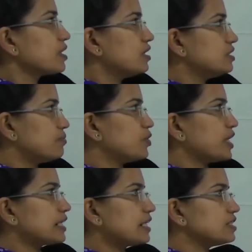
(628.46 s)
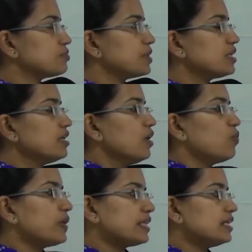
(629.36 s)
Jammu and Kashmir.
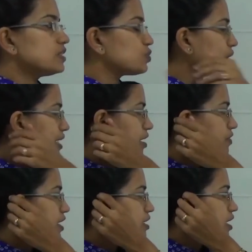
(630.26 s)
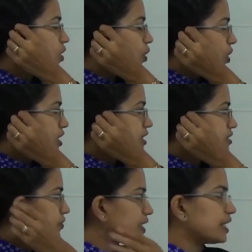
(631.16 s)
With this we cover all the
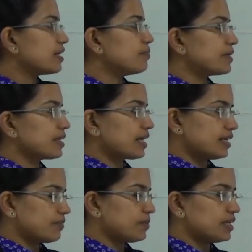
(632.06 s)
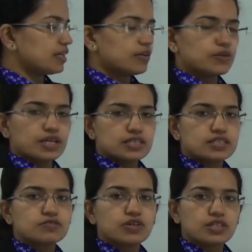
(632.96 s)
20 contemporary
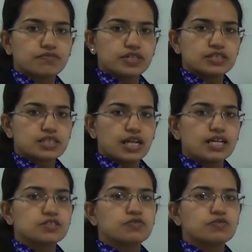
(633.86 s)
locations for the first class.